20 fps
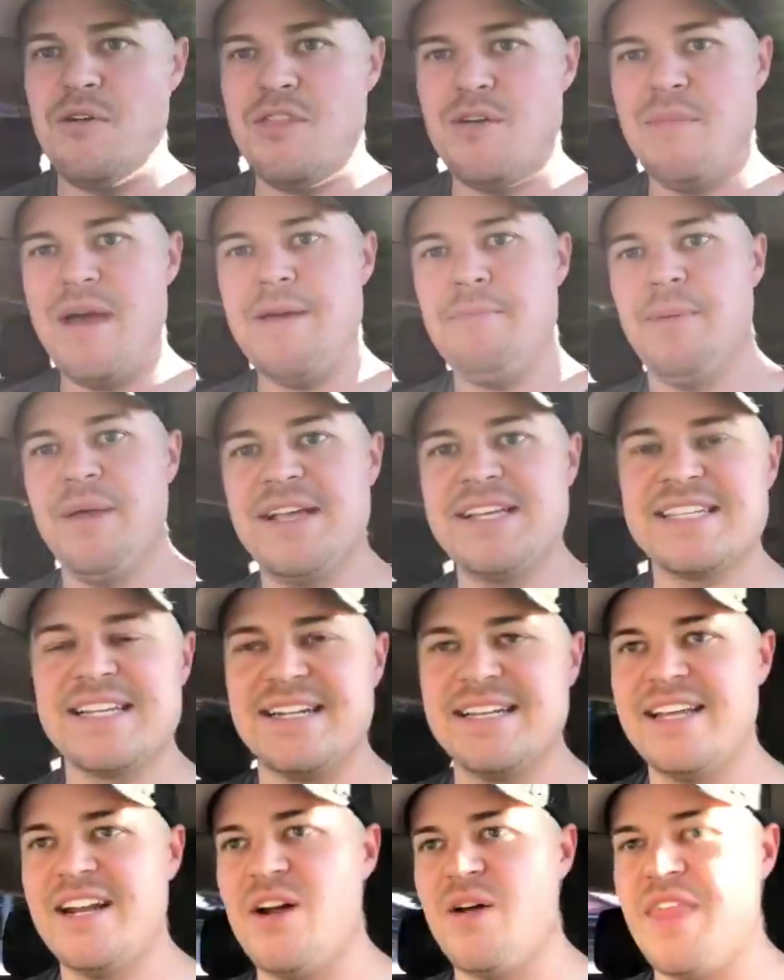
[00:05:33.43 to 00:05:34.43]
main place
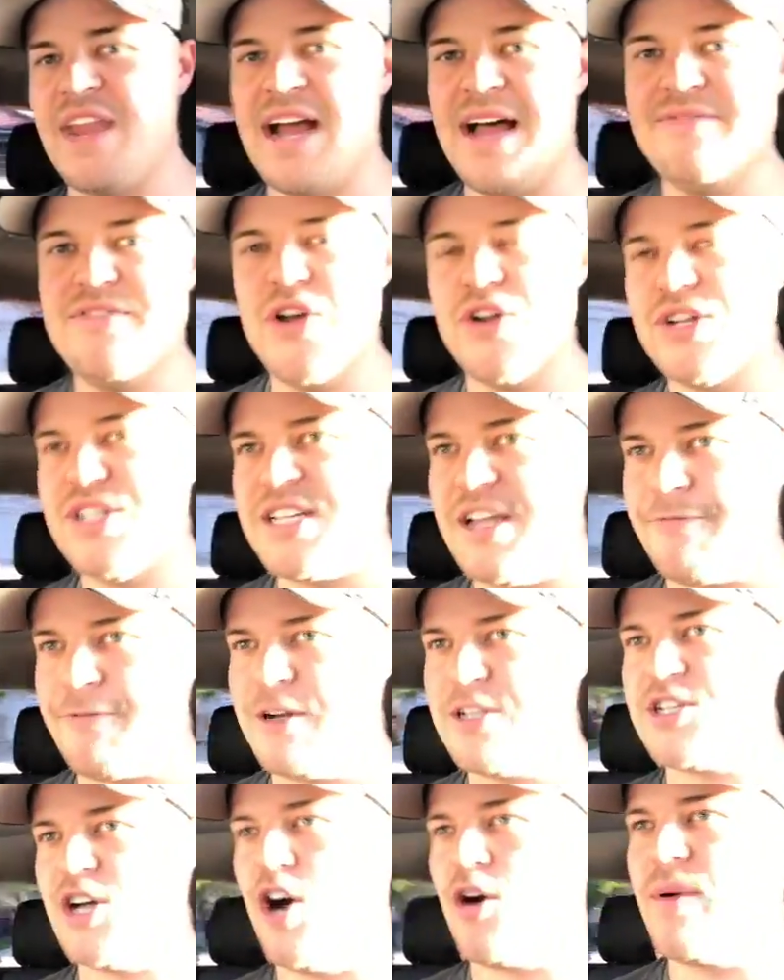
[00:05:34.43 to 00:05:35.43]
that, you know, that I've noticed
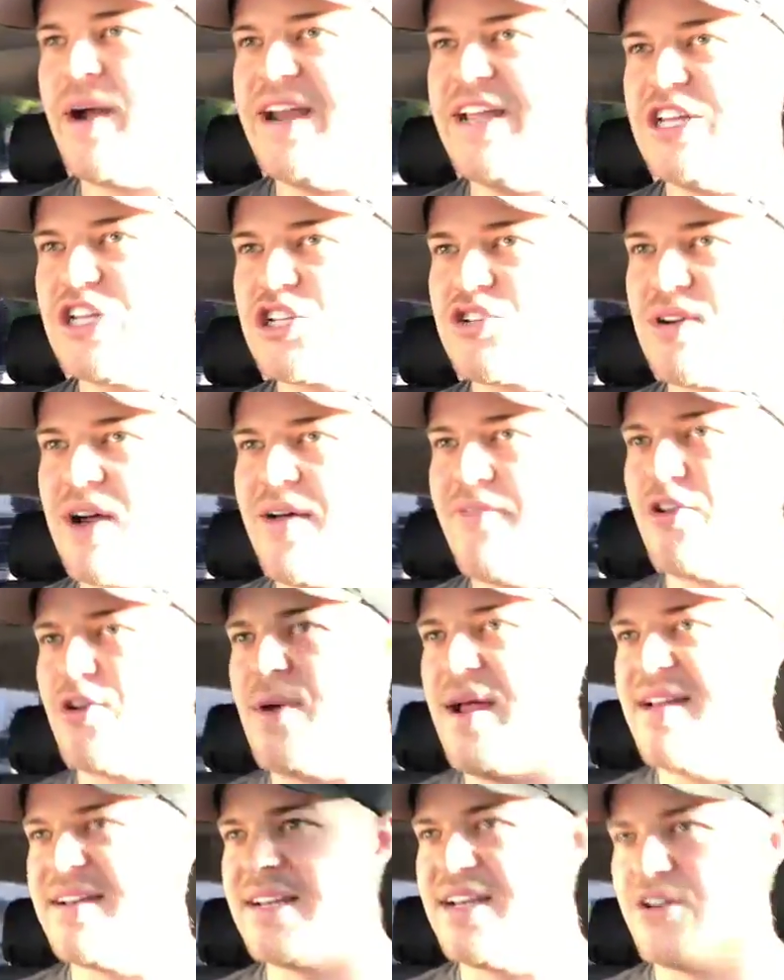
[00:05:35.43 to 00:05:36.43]
difference already, just driving
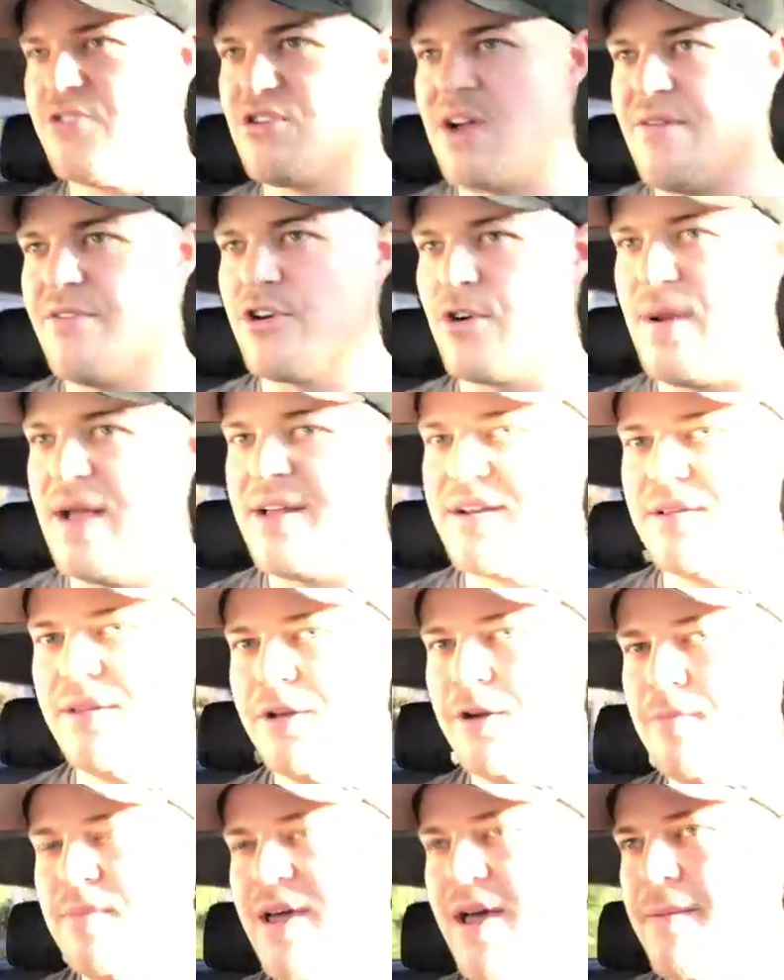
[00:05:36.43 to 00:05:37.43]
around a
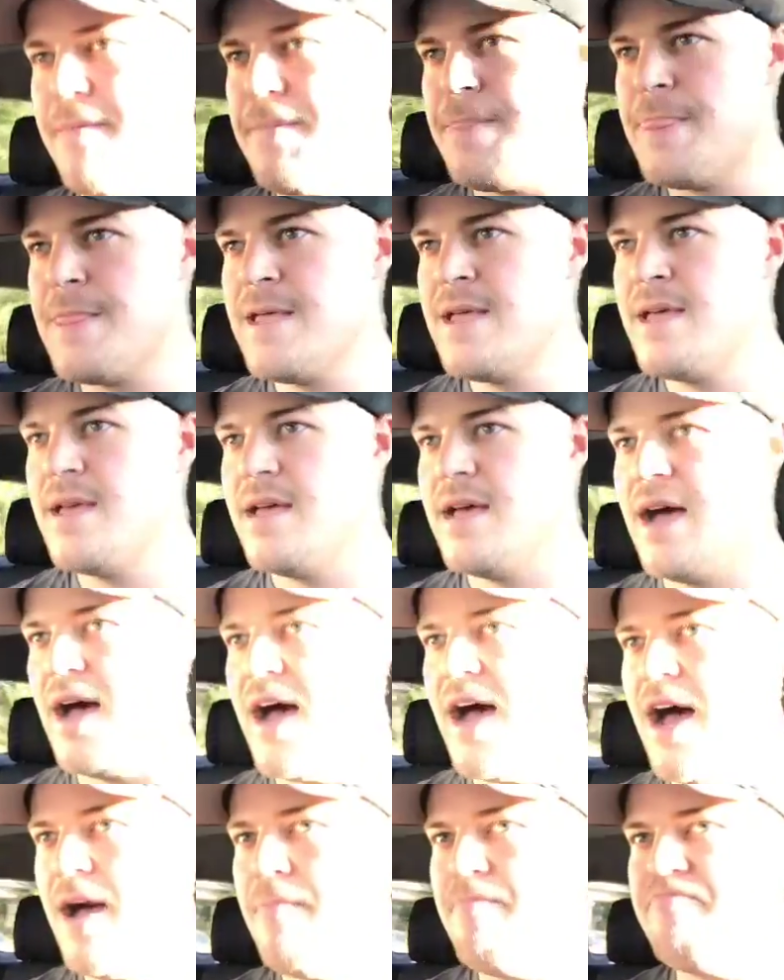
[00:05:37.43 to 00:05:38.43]
little bit,
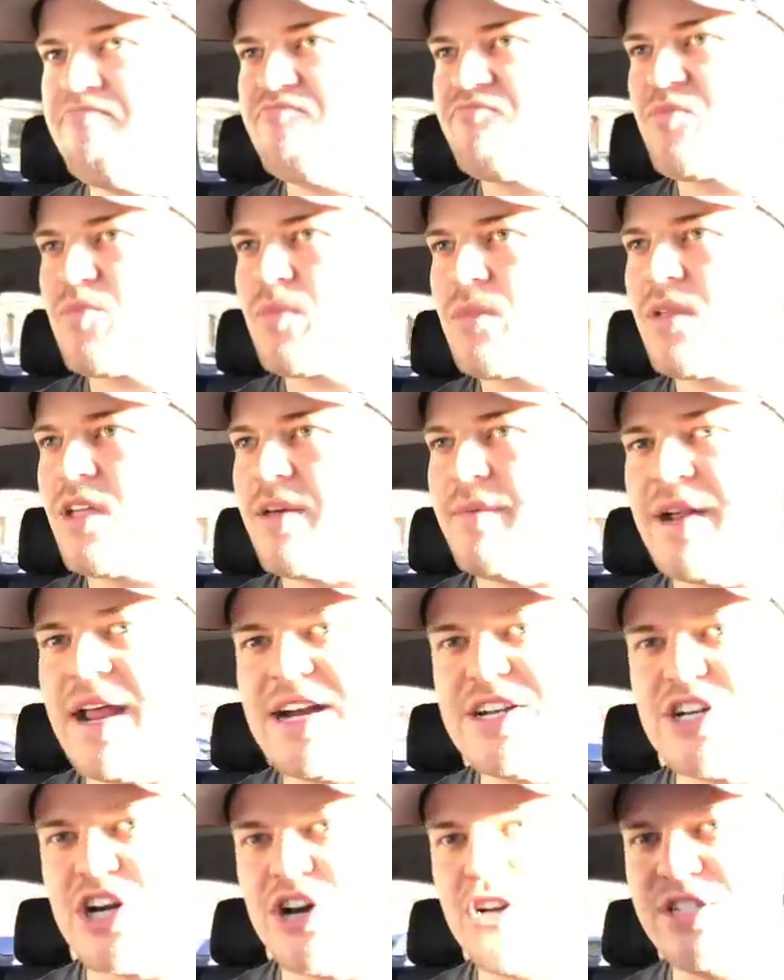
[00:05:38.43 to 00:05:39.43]
coming out
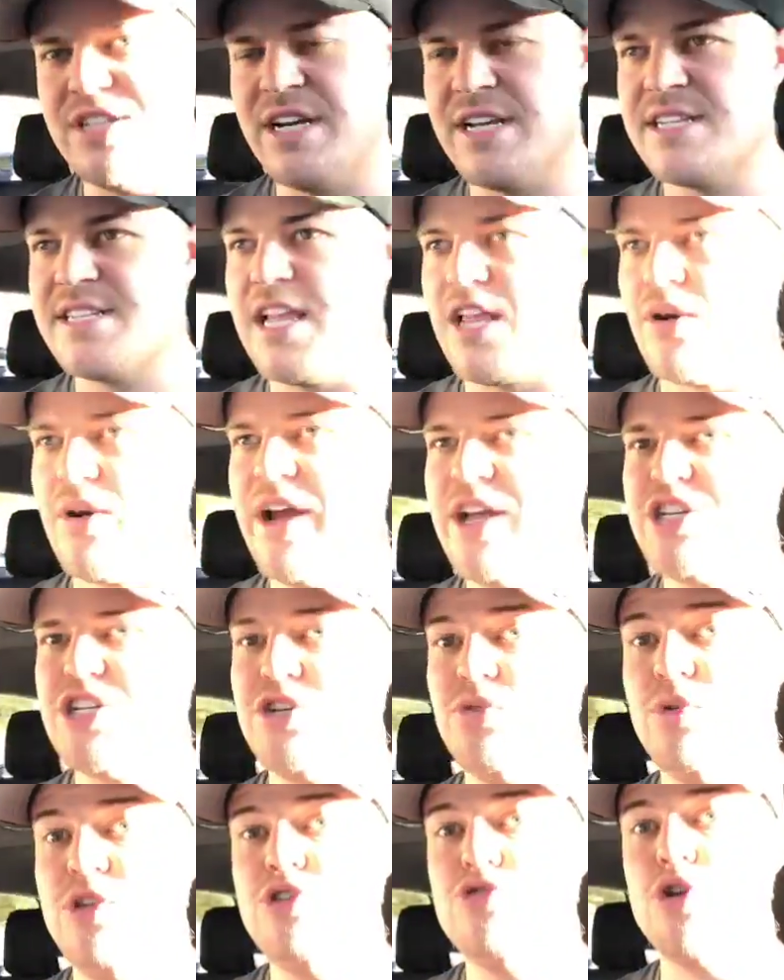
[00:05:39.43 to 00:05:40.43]
of turns and
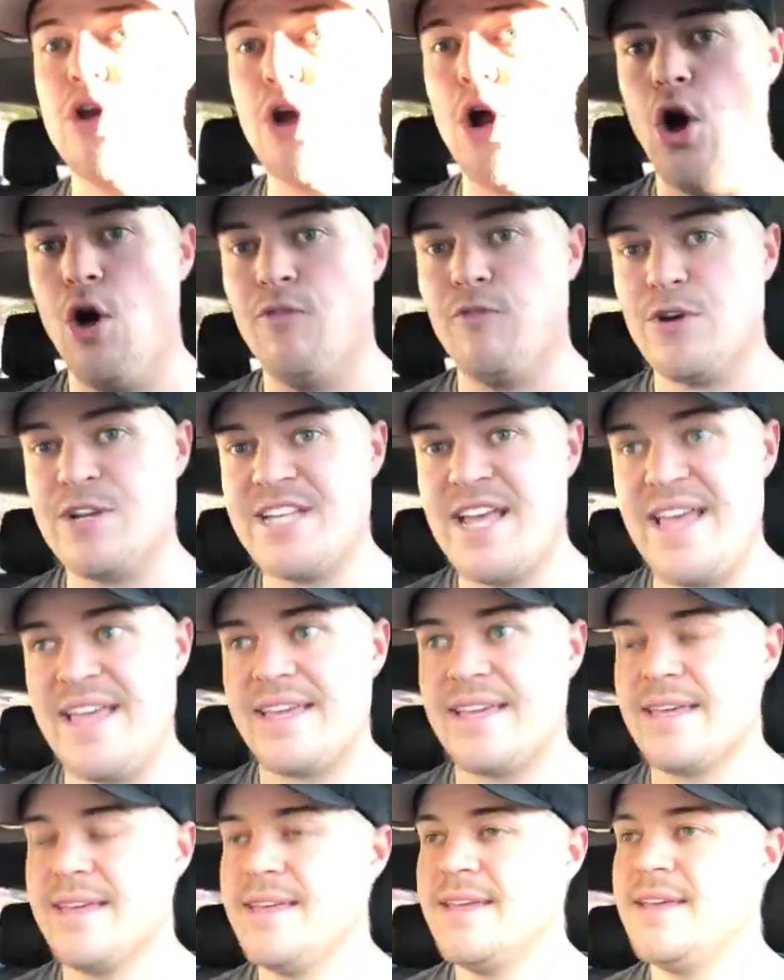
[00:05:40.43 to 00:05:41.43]
acceleration when you go to
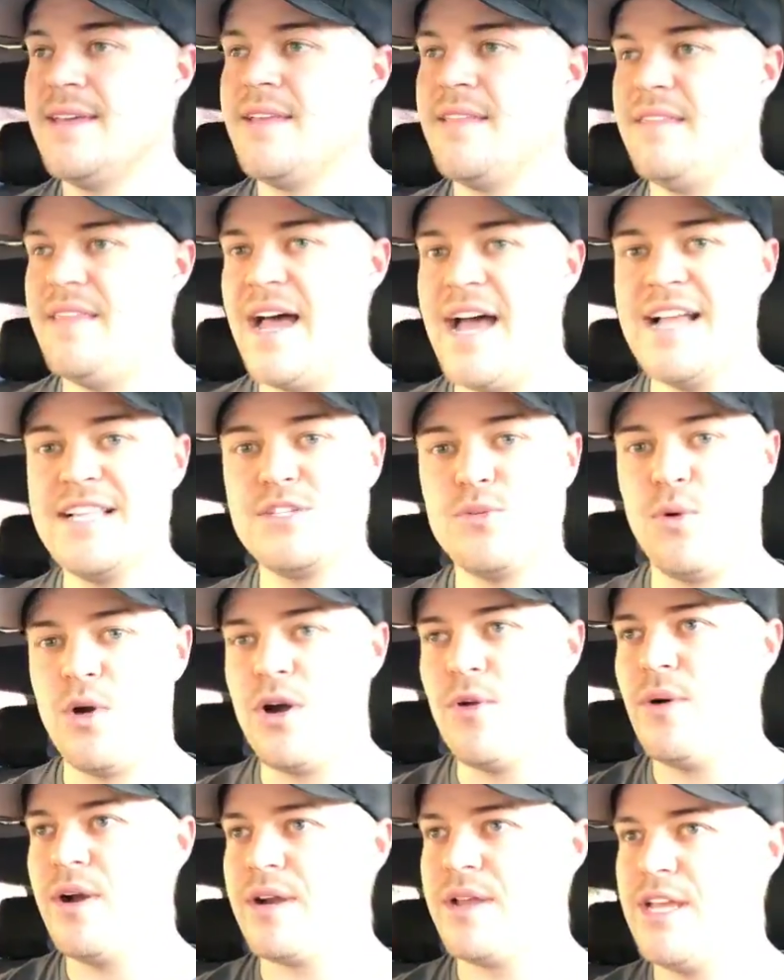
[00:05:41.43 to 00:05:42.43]
overtake. That's
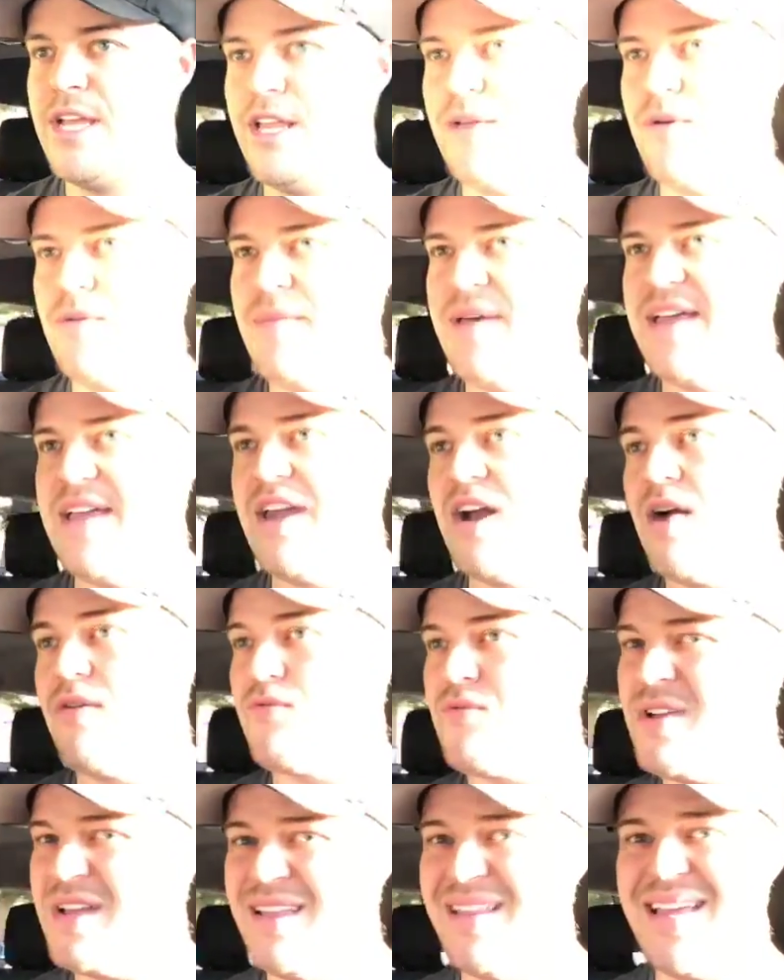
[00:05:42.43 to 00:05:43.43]
where we're killing with me. You know, I
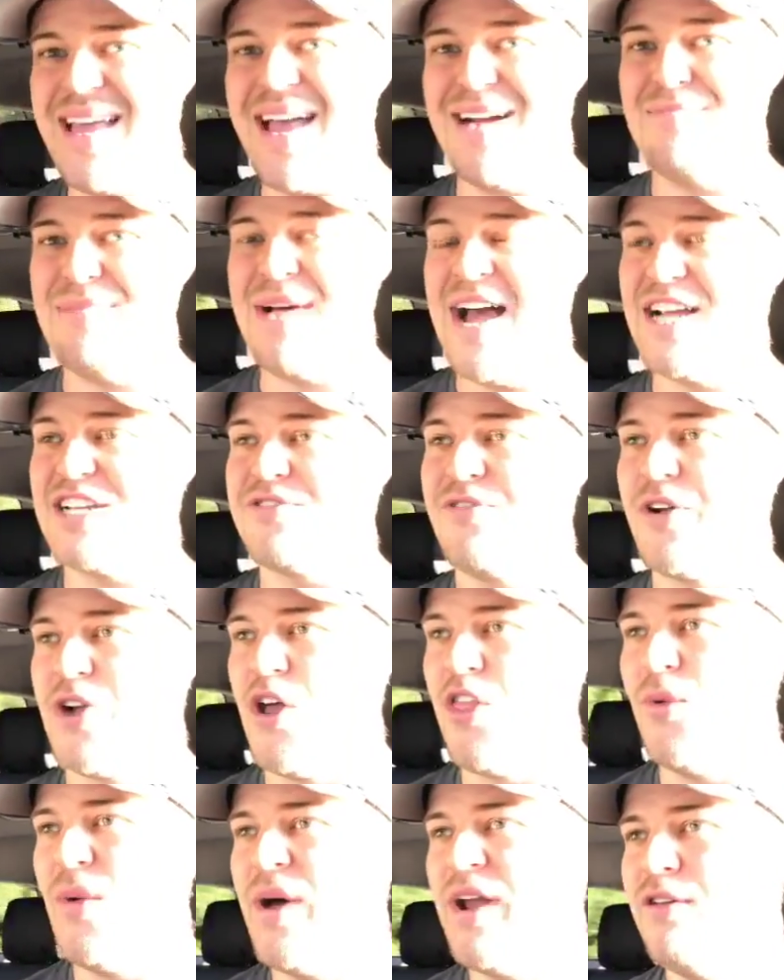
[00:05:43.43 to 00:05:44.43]
really got to mash foot
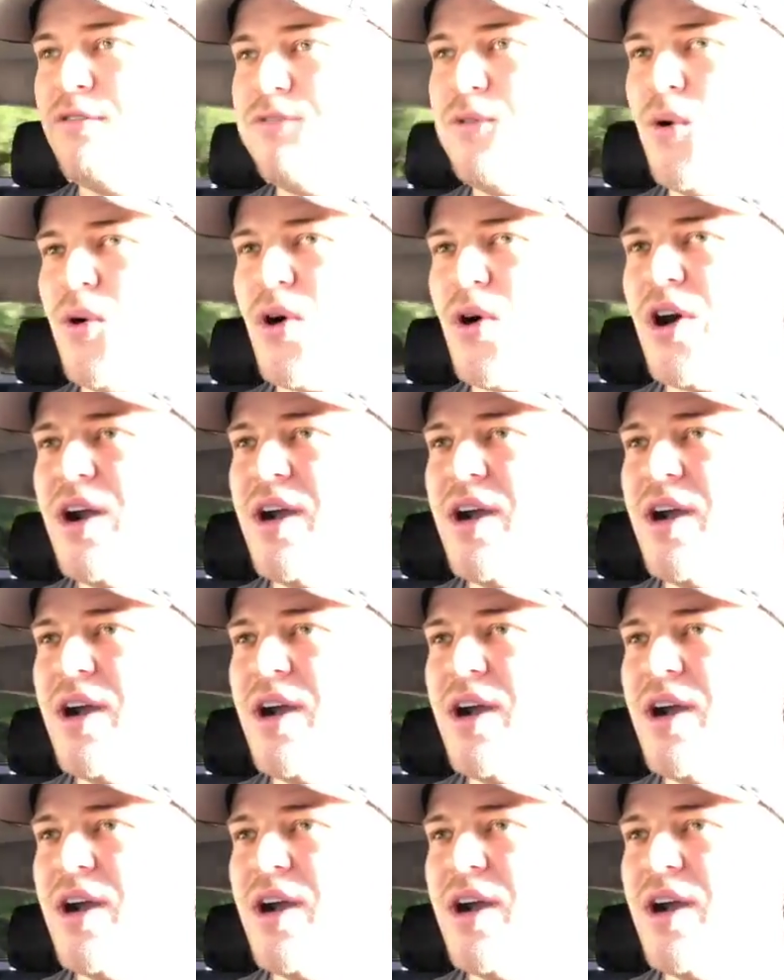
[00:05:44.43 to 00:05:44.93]
all the way to the floor